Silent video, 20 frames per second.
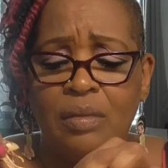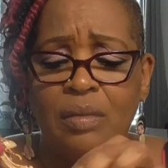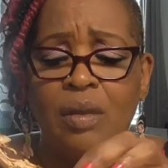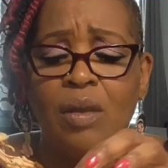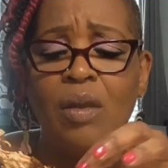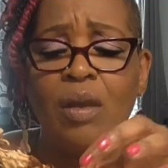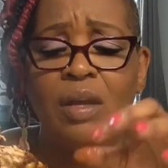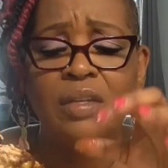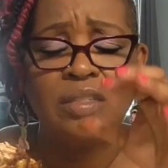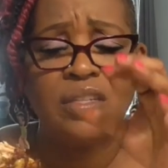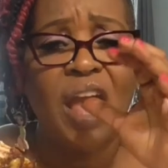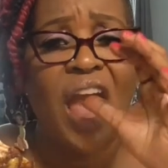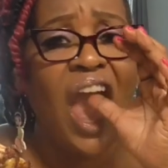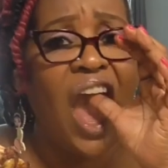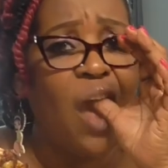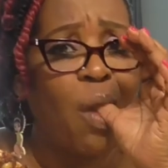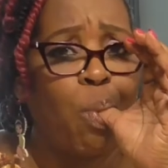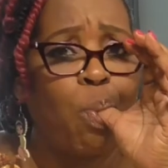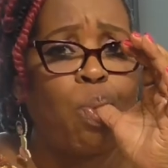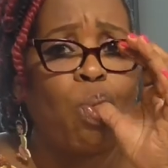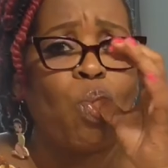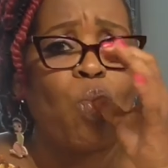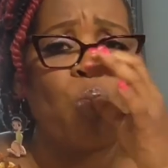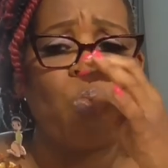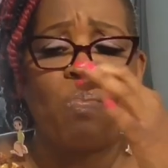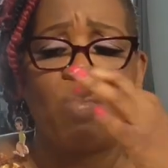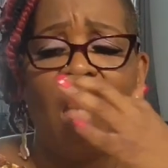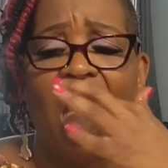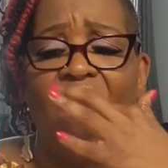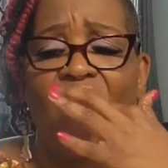God said
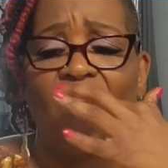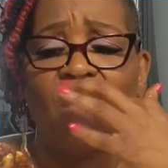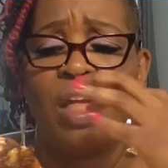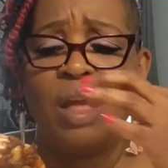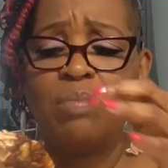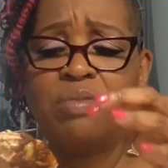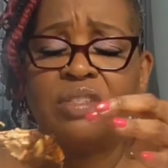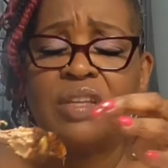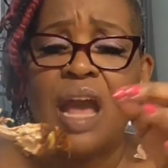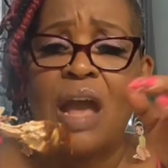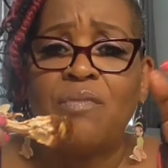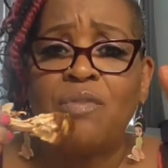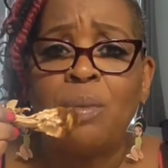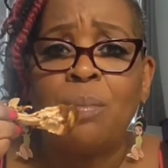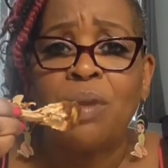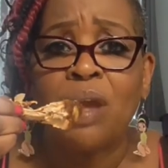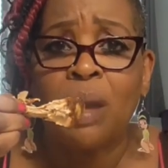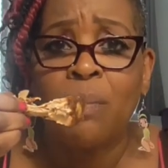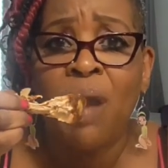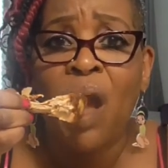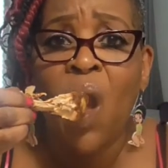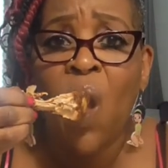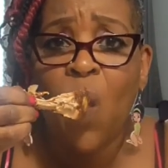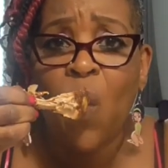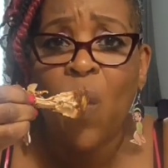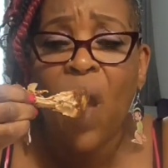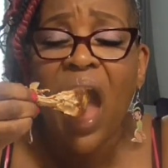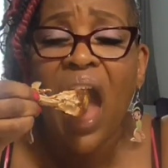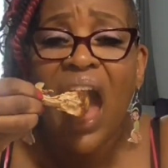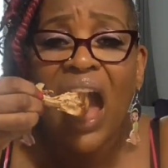it was time for him to come
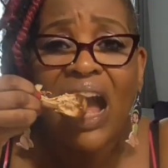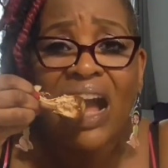home.